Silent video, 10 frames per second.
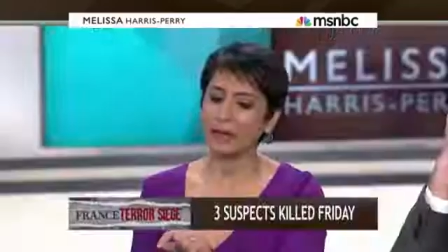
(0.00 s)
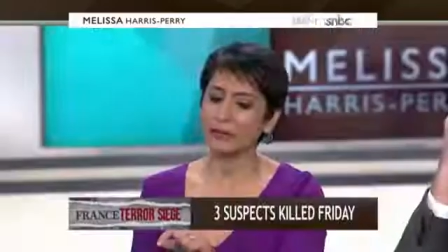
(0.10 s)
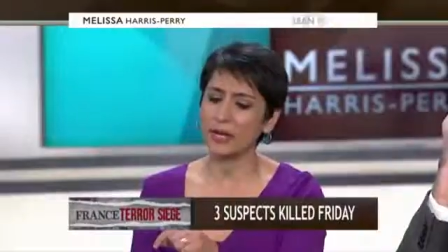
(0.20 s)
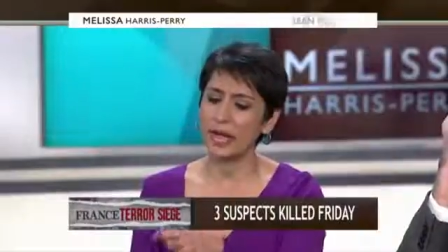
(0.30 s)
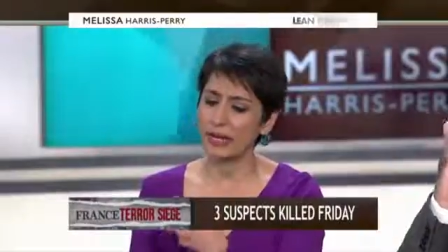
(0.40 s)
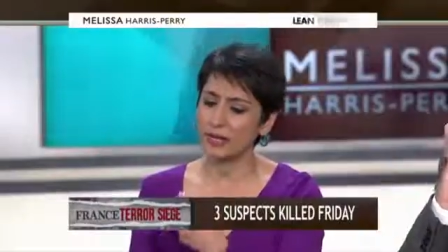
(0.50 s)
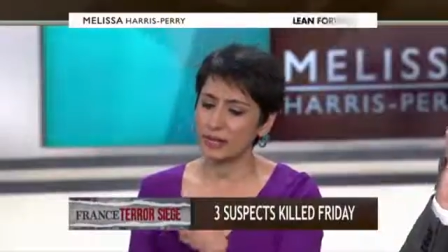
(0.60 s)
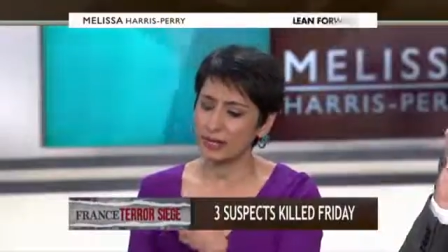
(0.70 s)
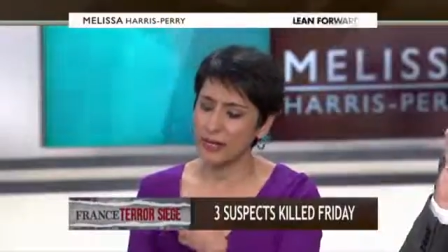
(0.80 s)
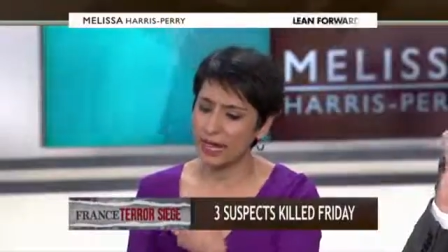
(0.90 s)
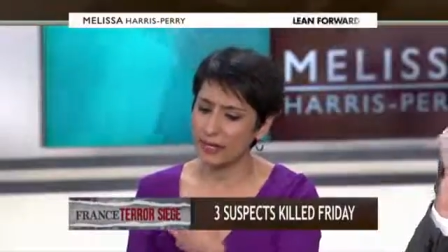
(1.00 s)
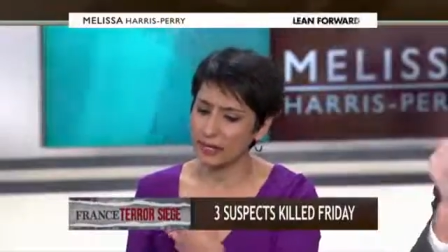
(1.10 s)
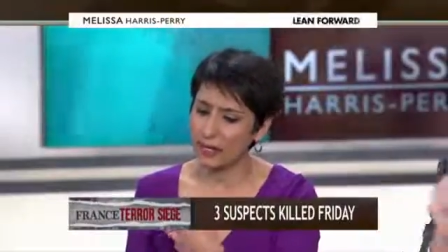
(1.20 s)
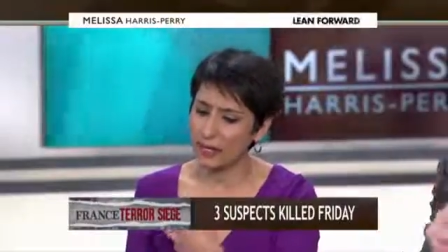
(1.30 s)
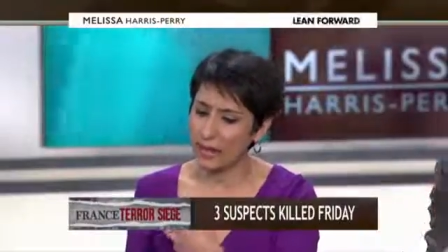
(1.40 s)
and and and
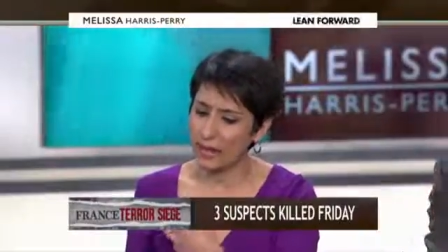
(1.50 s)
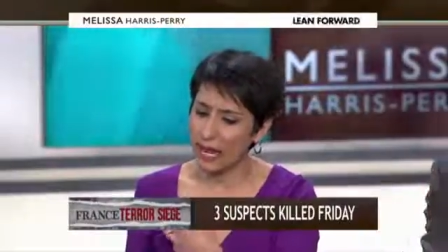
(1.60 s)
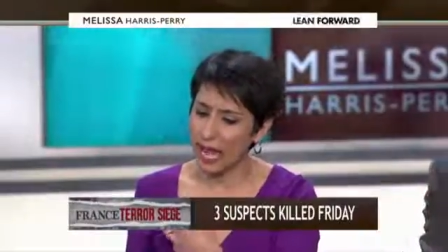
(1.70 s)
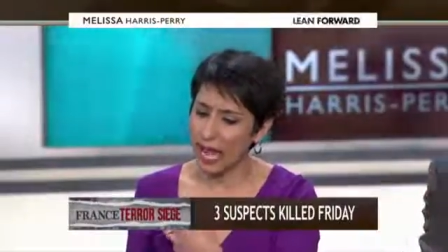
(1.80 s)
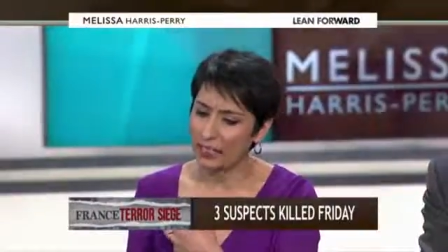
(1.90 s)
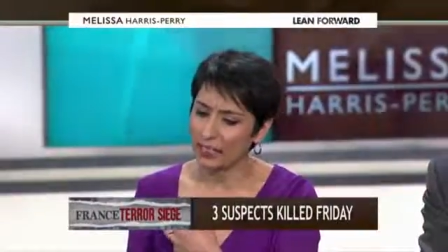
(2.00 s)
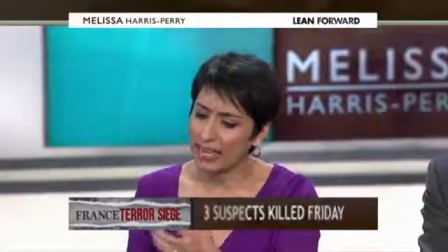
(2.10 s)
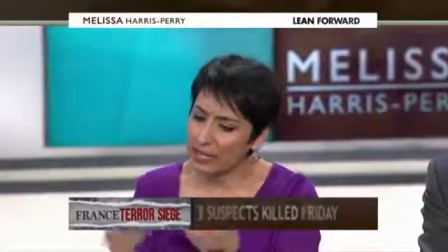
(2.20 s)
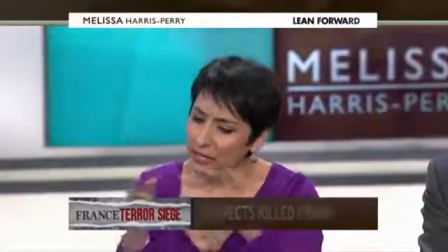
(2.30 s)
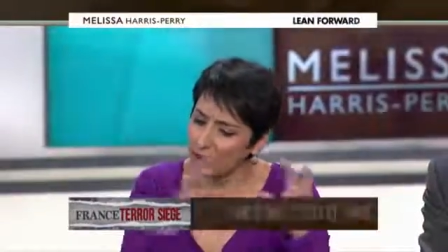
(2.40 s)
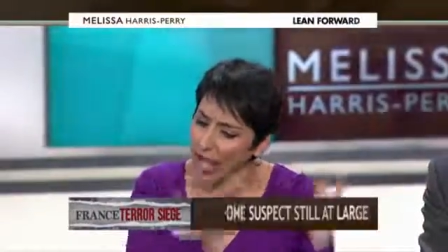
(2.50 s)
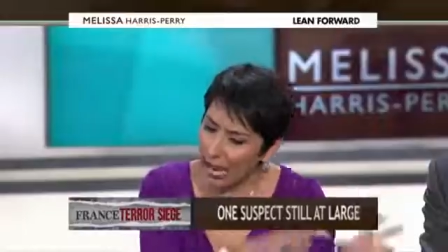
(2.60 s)
and that